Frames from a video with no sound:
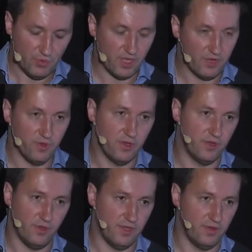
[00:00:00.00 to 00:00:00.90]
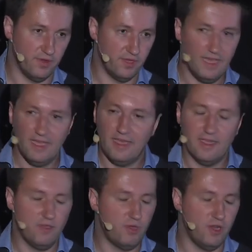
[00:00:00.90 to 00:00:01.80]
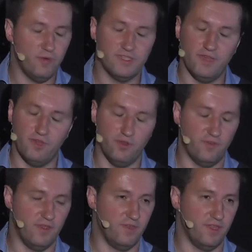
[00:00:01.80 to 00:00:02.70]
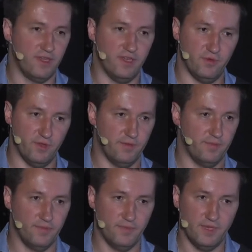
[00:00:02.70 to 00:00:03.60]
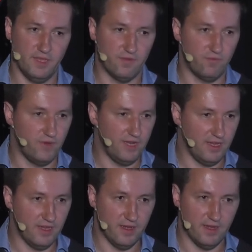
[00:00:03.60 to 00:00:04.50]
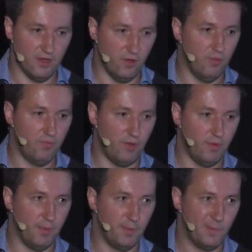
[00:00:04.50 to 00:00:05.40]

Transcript: they do it or don't they do it? You can always have a new firmware that can do it. It's really no problem.